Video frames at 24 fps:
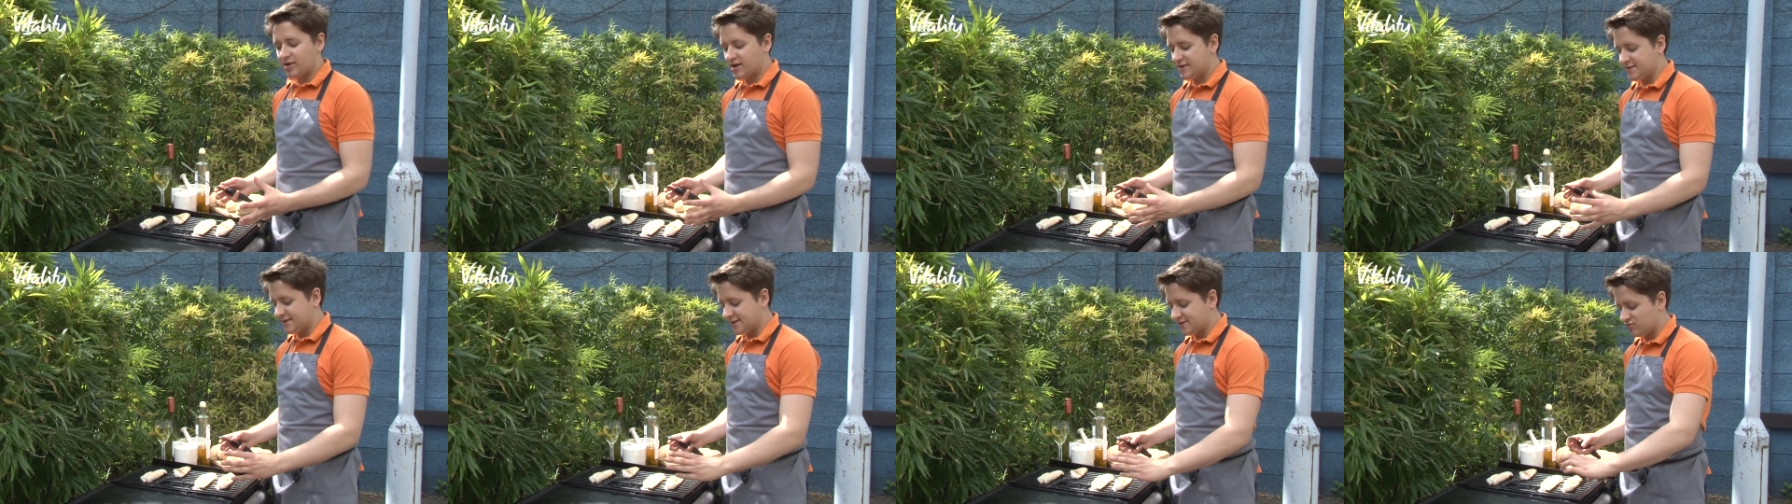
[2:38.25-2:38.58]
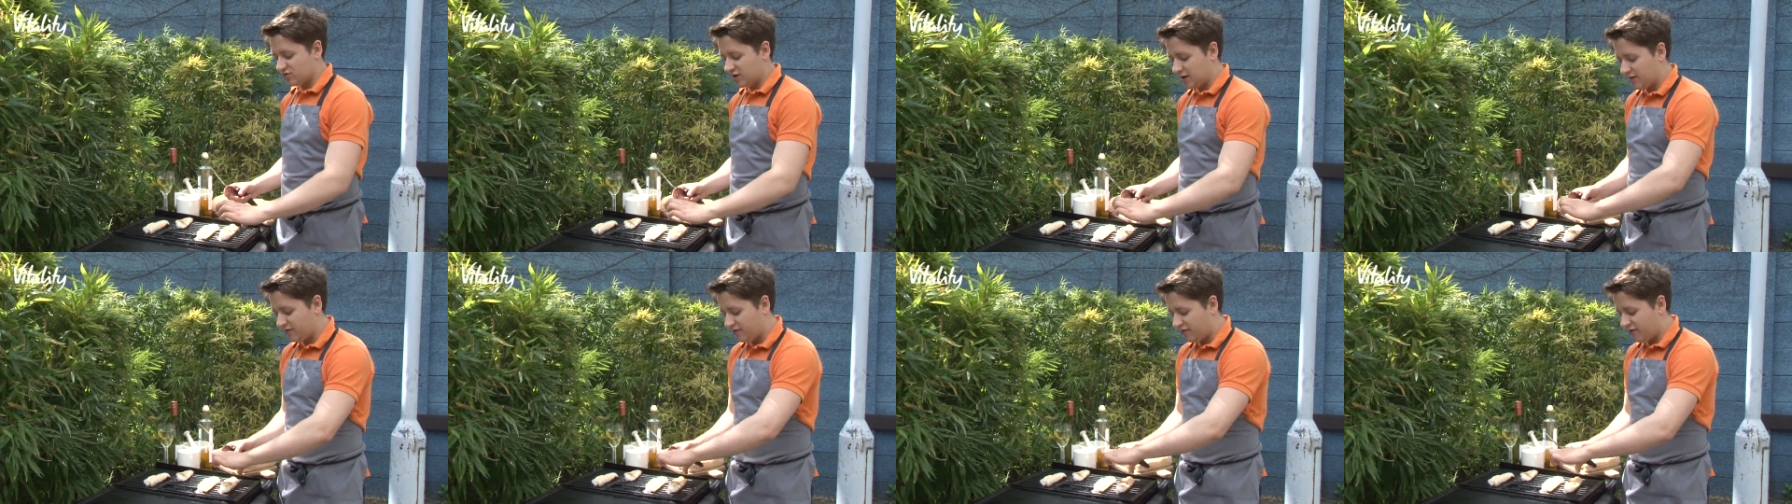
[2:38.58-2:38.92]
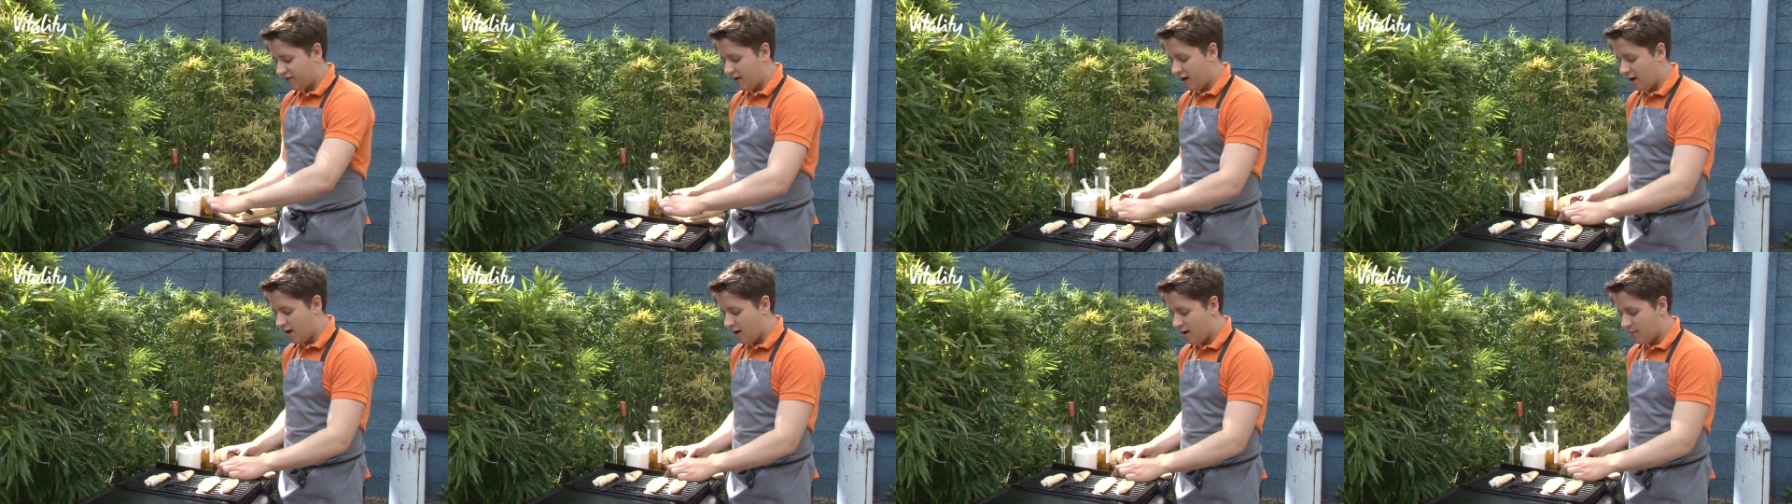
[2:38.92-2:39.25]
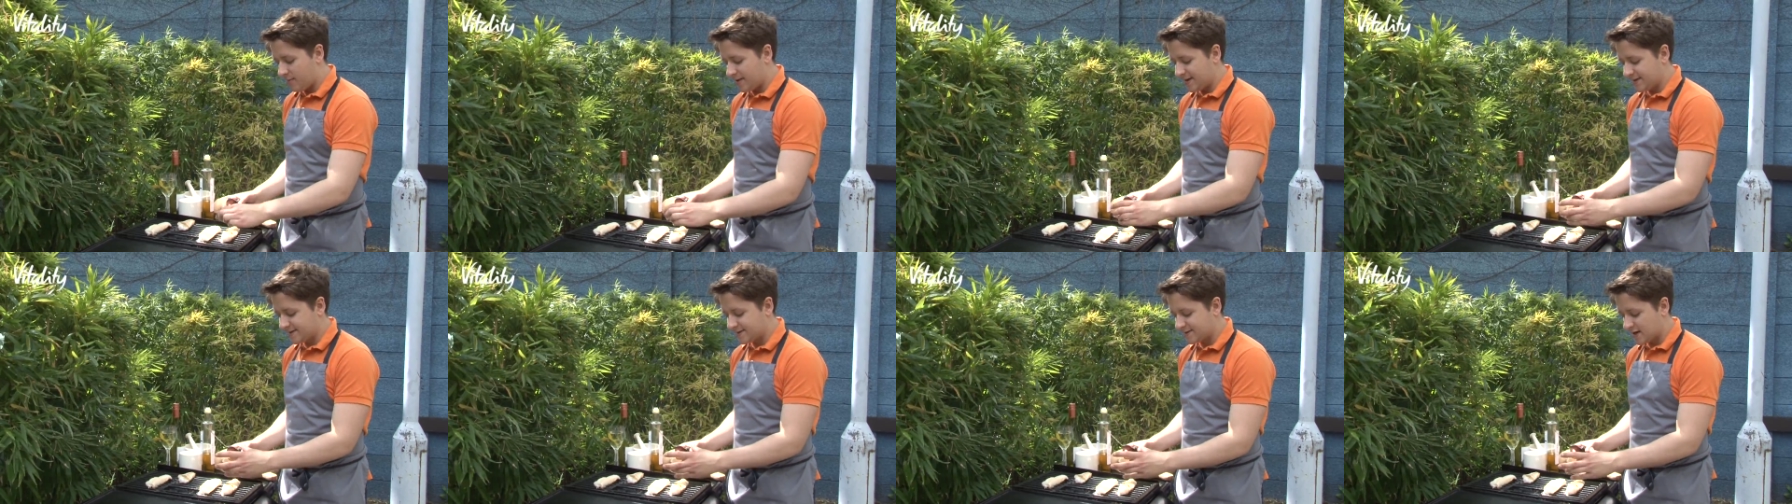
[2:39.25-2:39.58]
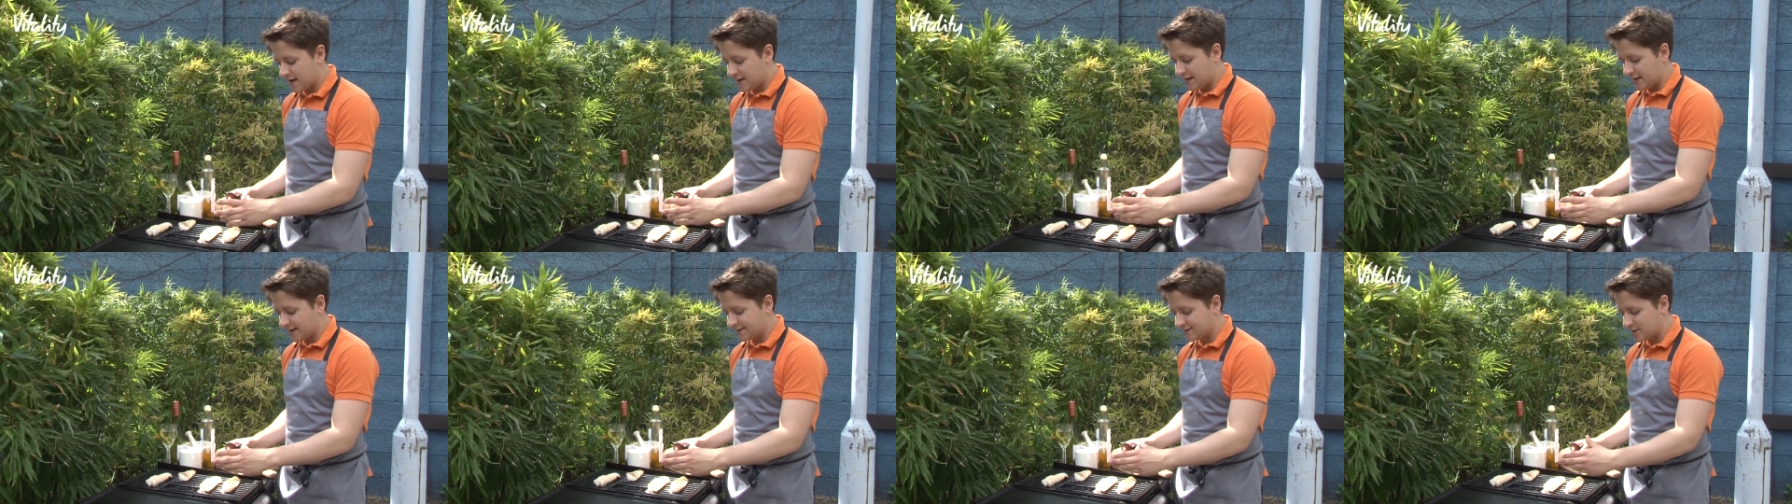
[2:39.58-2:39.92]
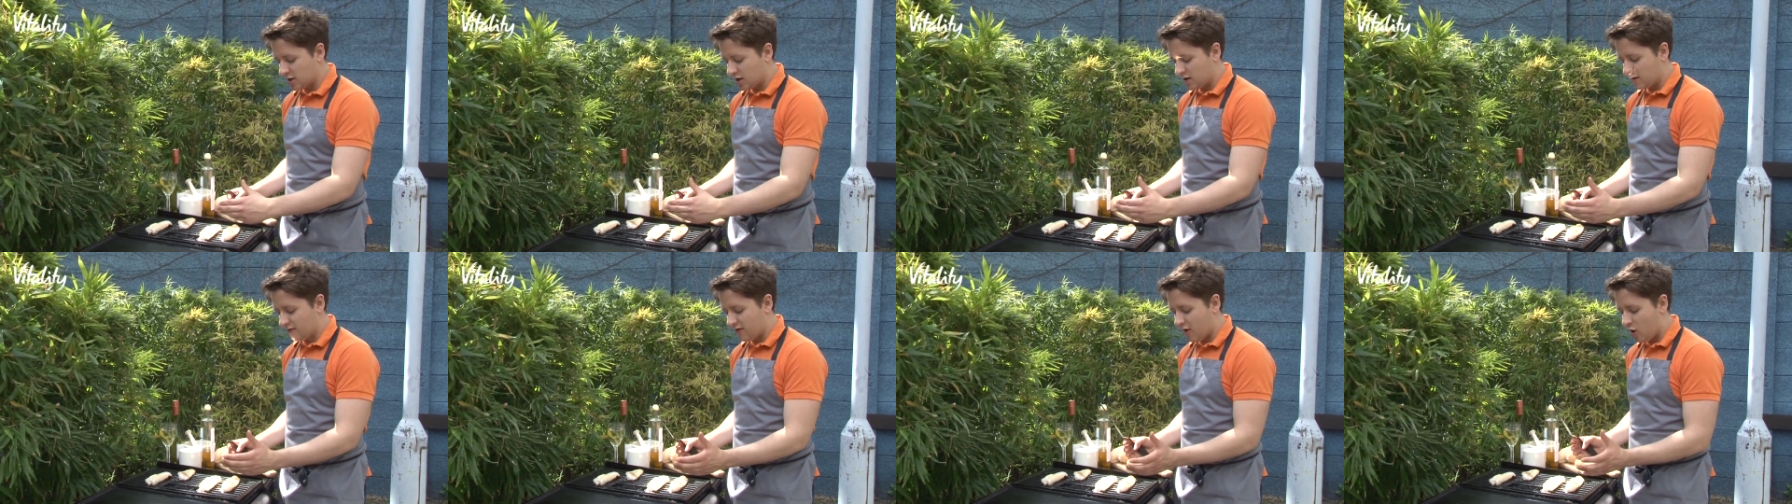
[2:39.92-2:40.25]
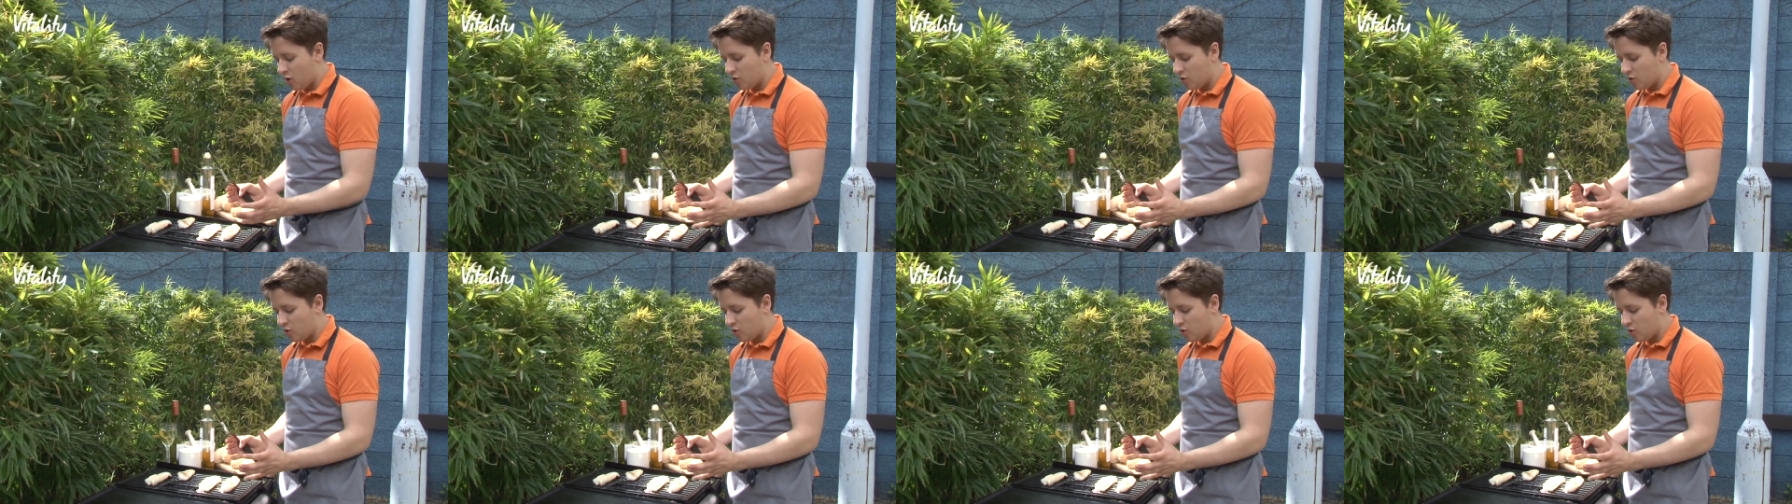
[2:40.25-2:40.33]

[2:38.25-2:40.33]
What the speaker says: because it's really firm and it's kind of